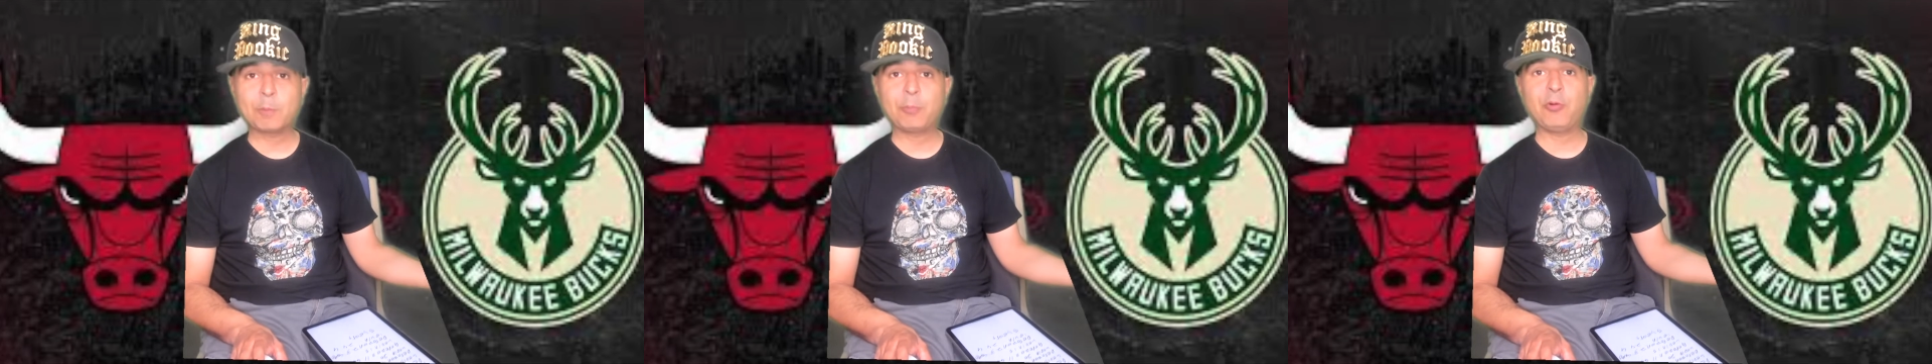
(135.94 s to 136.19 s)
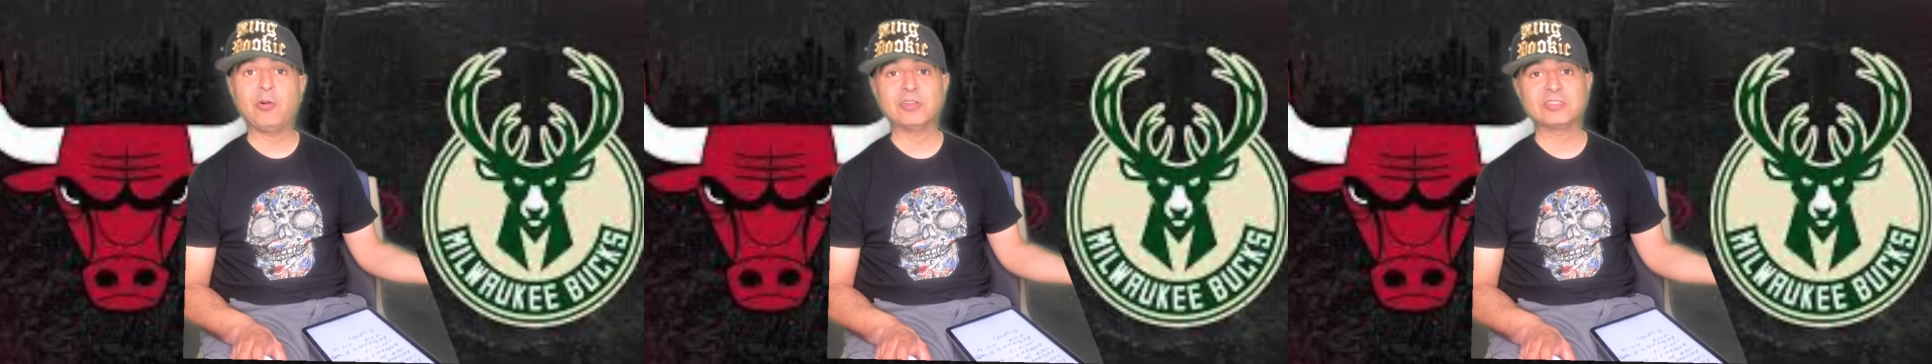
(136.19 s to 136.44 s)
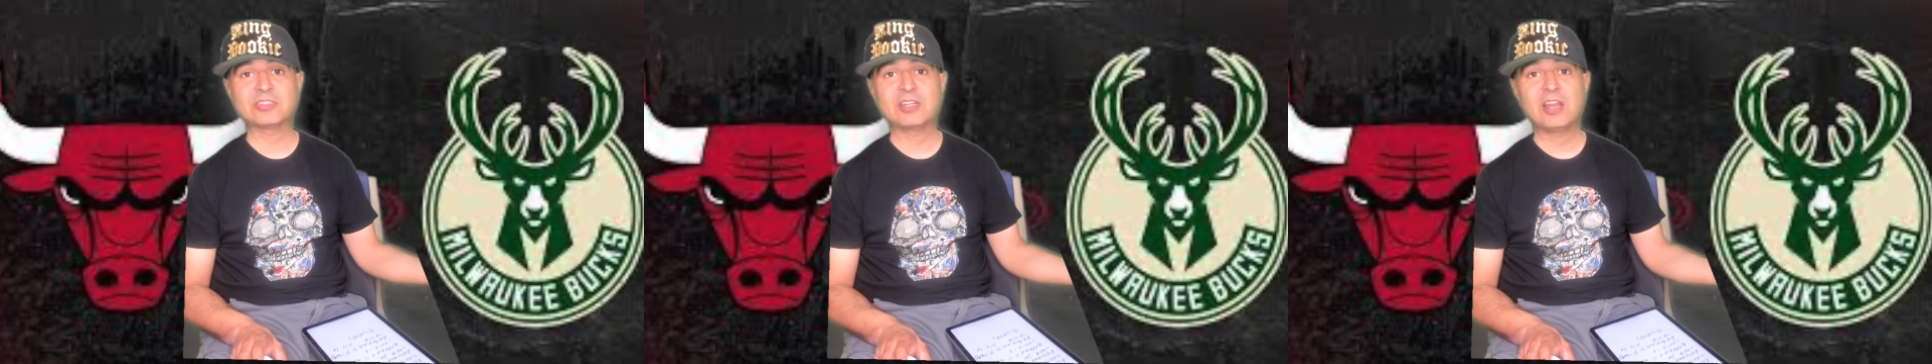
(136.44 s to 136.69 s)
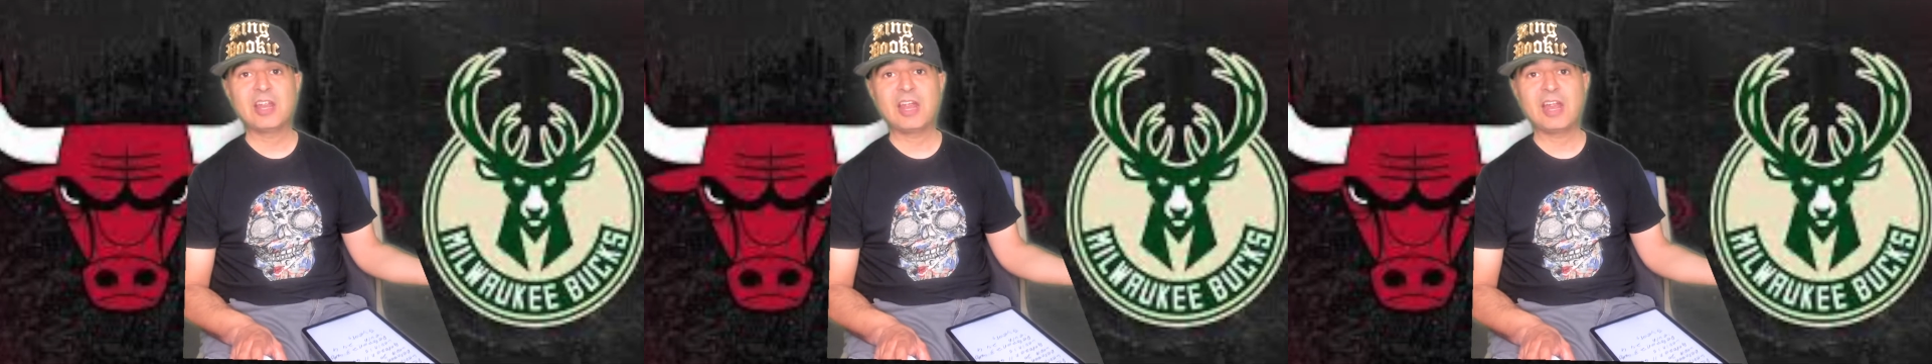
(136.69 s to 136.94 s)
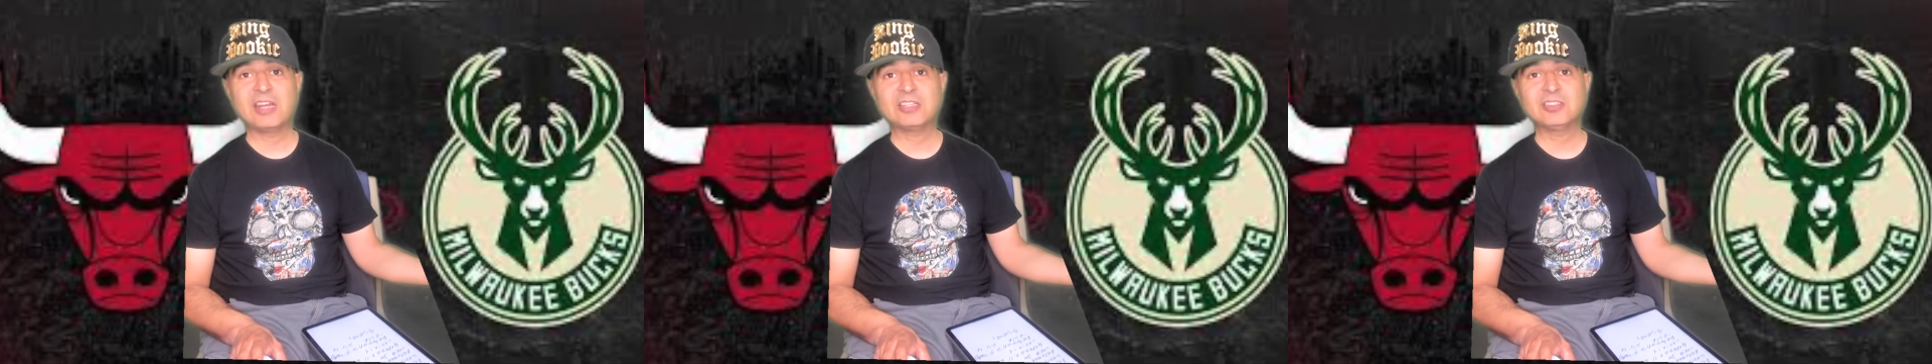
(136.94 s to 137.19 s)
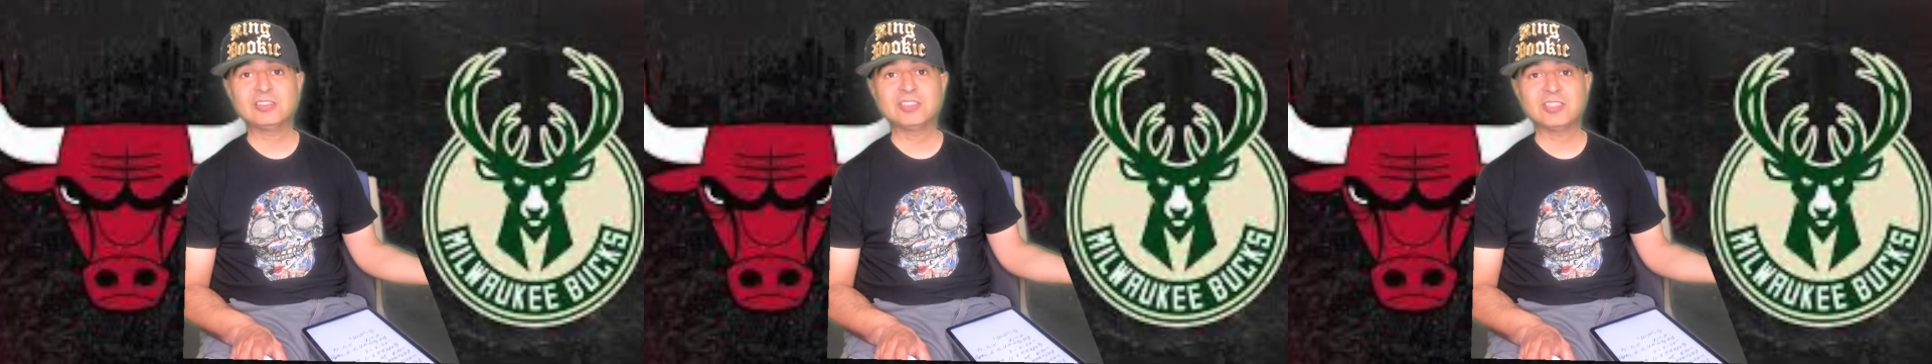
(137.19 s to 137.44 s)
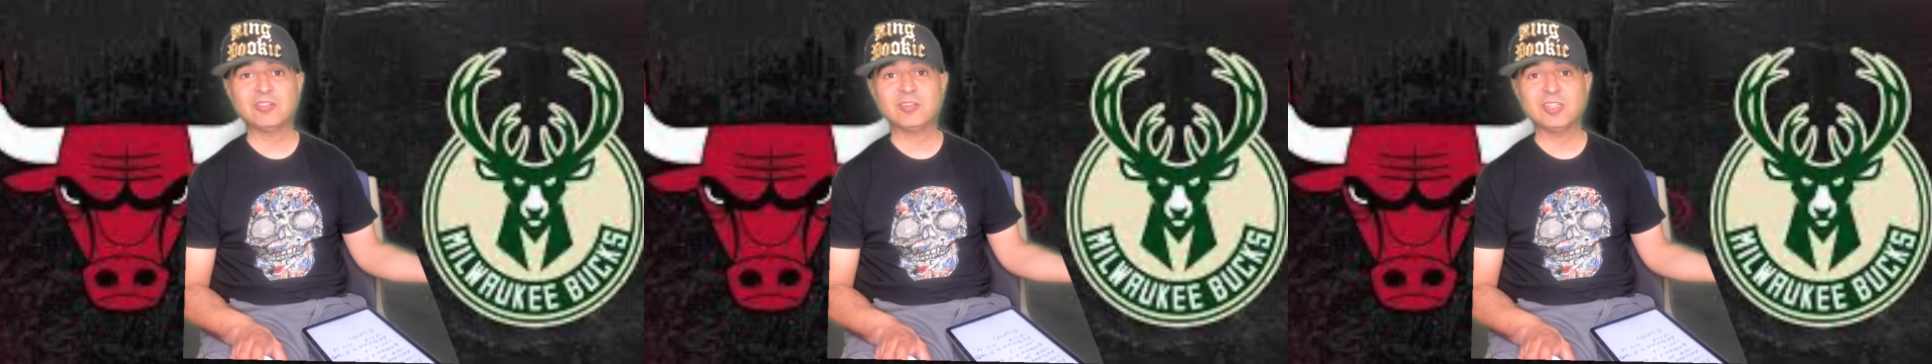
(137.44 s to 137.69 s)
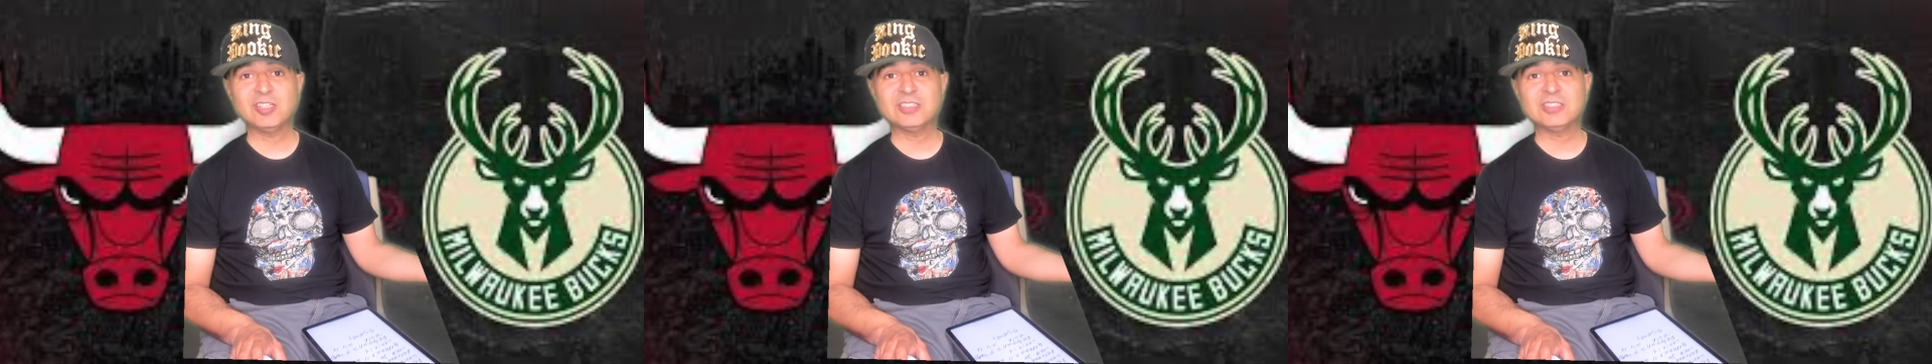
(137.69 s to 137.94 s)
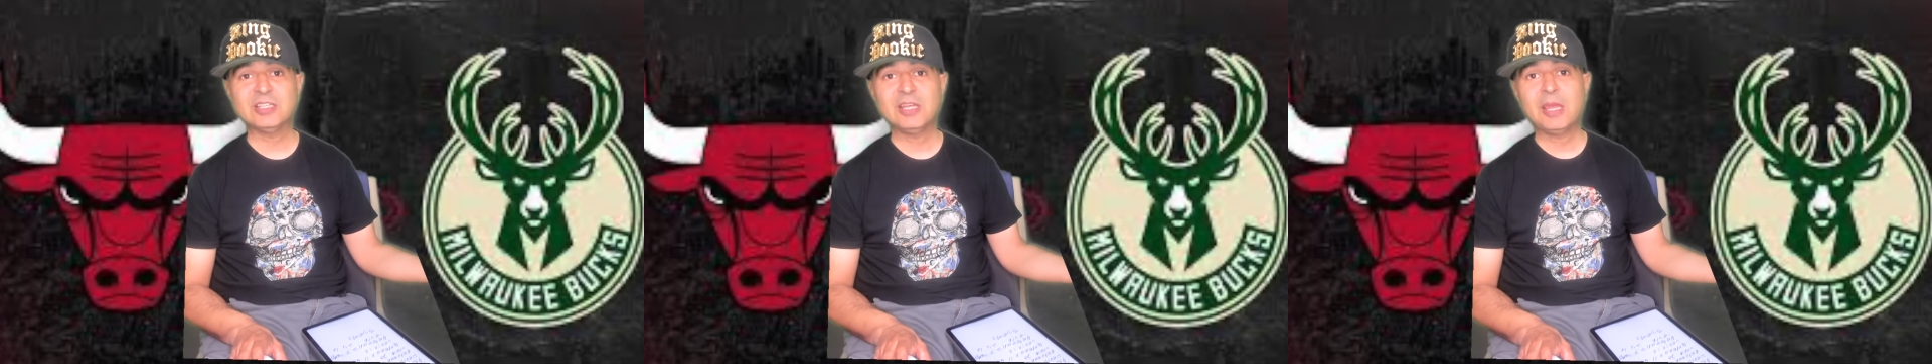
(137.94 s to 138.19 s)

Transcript: points. Are you serious?